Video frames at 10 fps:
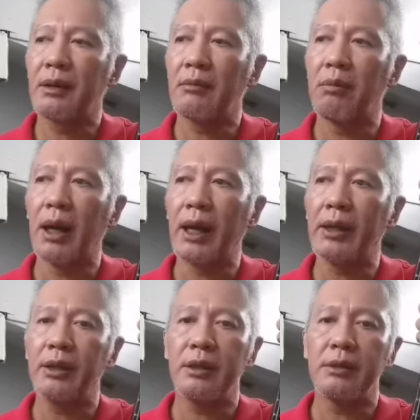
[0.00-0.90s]

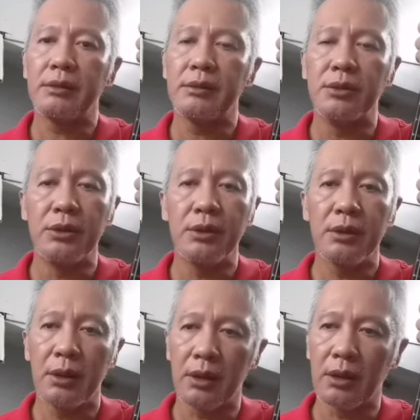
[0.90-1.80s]
buy
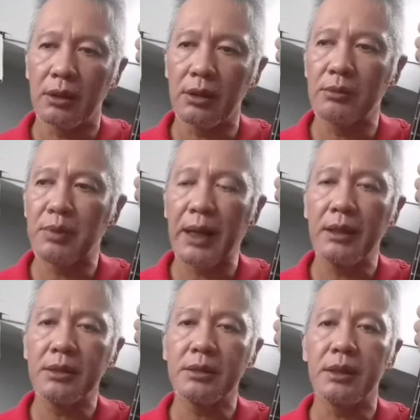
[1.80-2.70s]
good
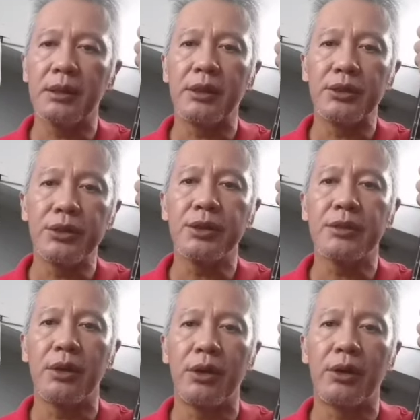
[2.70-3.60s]
brands that are used,
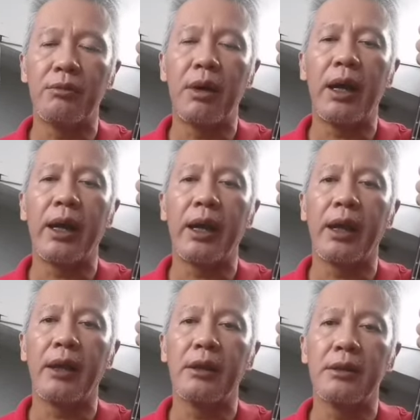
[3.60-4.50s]
or
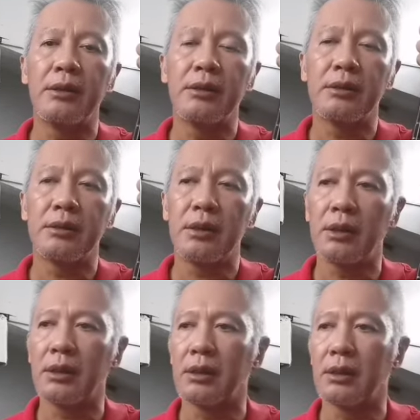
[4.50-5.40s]
buy
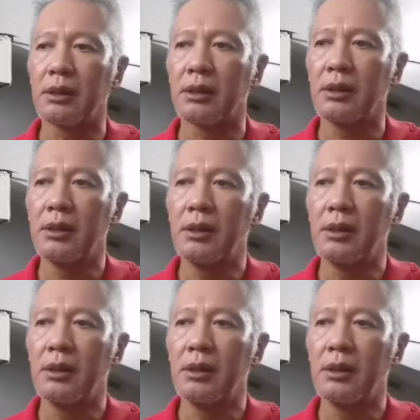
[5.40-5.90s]
uh,